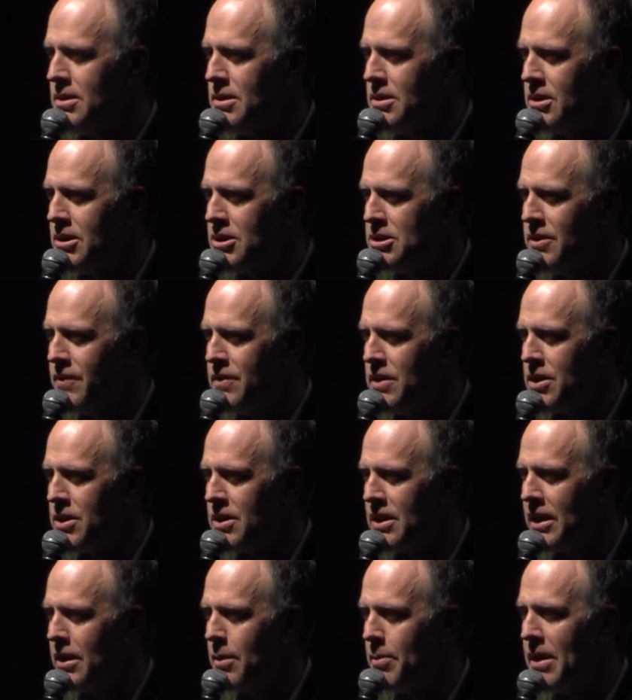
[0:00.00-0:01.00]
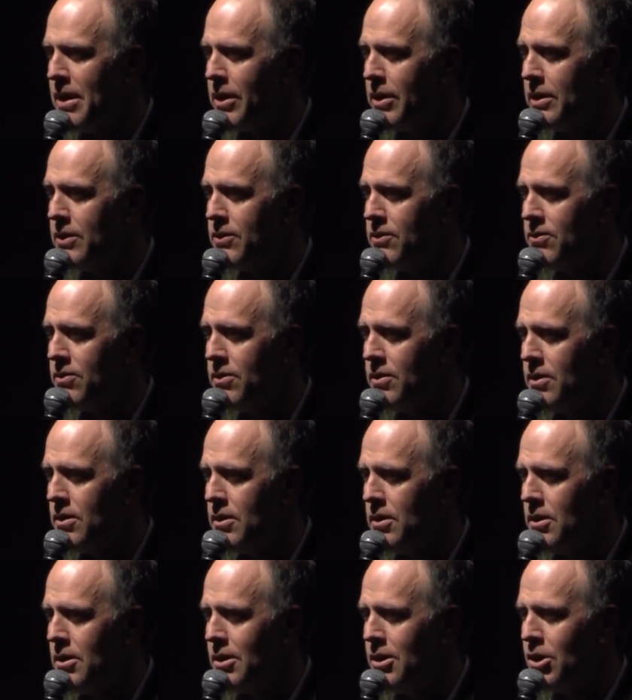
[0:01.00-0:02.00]
Because if you think about it,
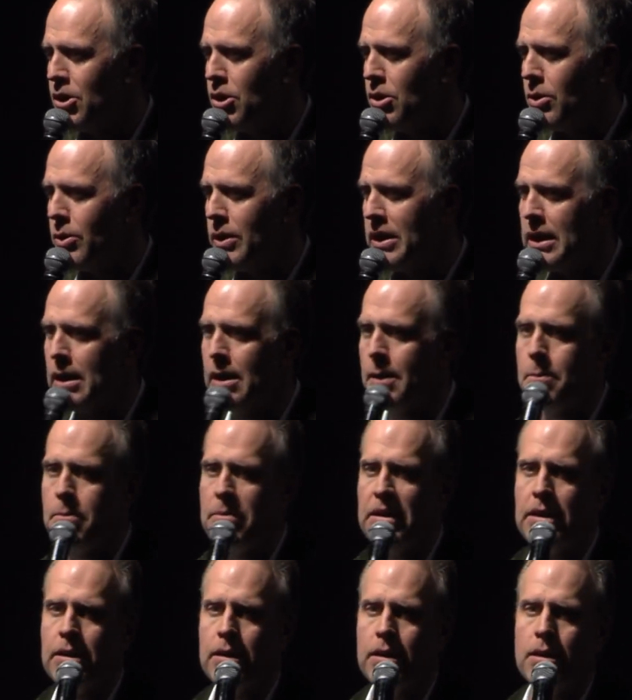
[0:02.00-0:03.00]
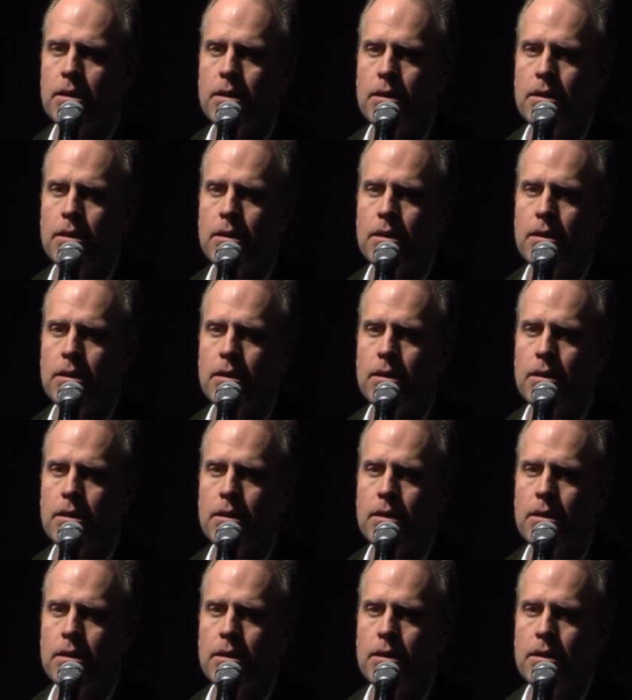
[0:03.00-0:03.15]
growing up in